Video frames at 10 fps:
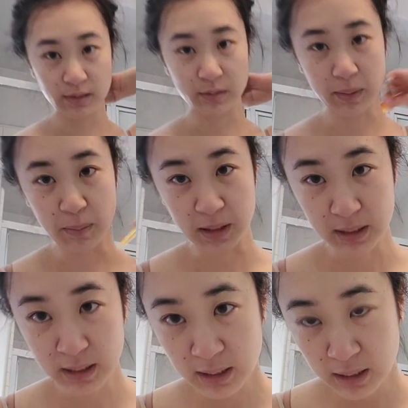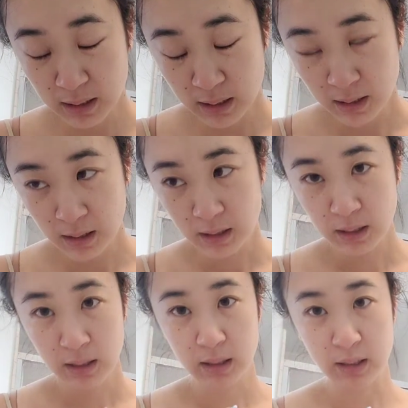of my body
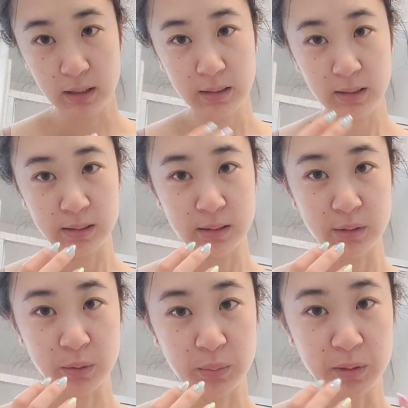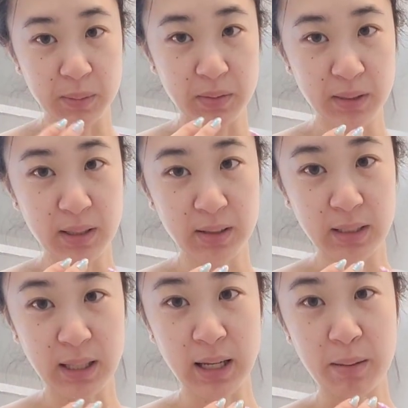is in so much pain right now
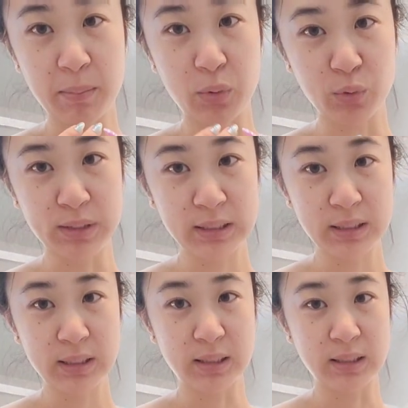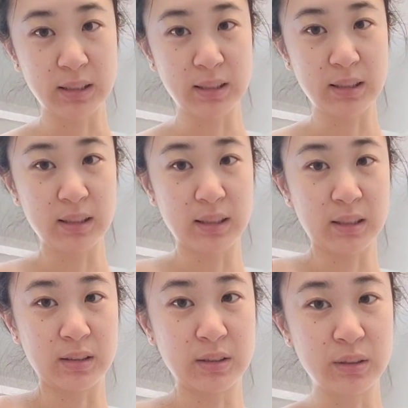like I can't move it and like it
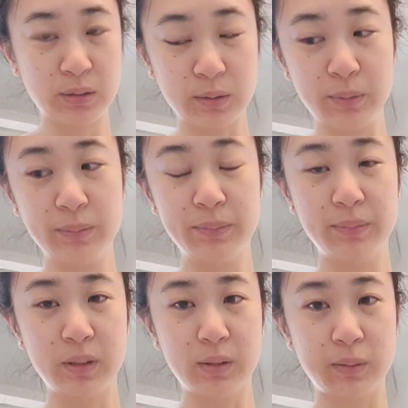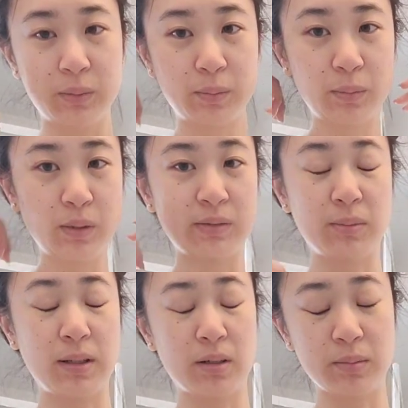hurts to you know lift
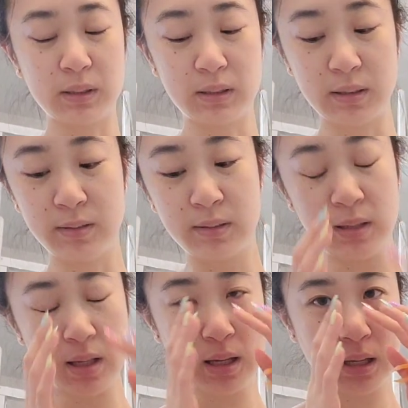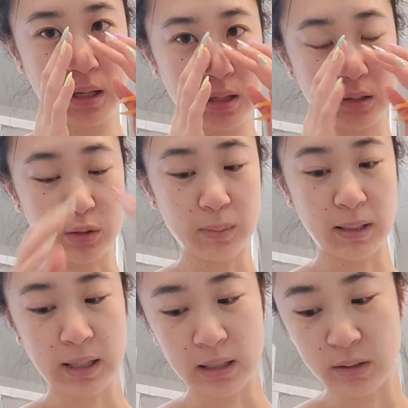my arms and stuff so but
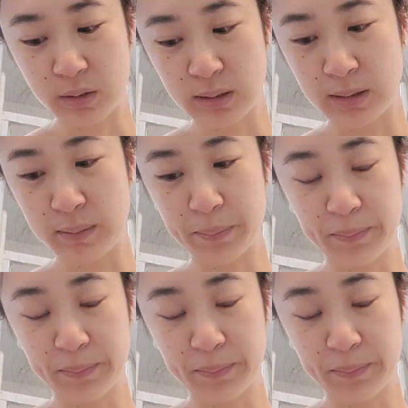I have to like